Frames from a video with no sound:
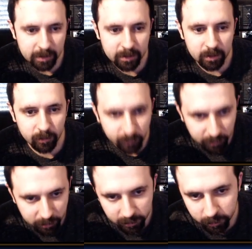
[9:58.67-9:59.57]
is a
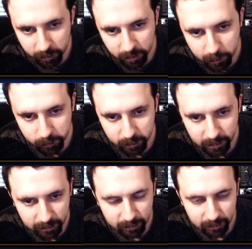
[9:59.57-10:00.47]
very good
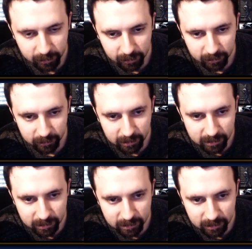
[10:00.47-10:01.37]
upgrade. That's
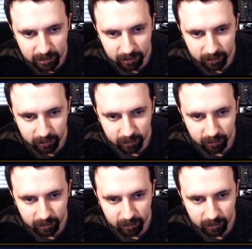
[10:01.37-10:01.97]
insane.